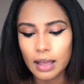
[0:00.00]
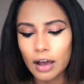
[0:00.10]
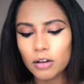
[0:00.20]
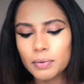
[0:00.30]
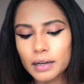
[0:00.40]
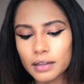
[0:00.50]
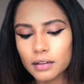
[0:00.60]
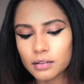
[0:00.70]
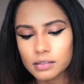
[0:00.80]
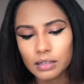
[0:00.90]
I hope I didn't
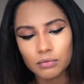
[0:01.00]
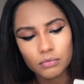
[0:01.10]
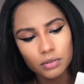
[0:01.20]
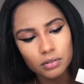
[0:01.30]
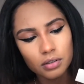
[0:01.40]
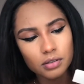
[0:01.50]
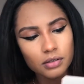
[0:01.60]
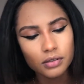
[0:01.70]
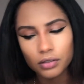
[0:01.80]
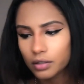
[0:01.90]
get the same one. This
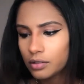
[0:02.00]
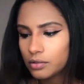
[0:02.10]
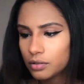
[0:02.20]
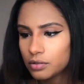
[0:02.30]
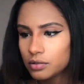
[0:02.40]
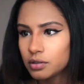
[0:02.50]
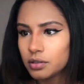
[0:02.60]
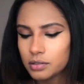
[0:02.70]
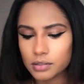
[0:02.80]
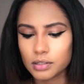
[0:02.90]
is 32, this is
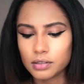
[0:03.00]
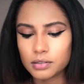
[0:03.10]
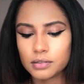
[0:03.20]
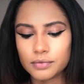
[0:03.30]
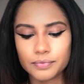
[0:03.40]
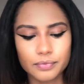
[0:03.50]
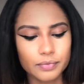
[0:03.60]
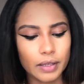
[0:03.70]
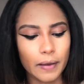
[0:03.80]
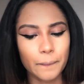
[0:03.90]
36.
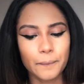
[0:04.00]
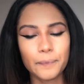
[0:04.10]
Okay.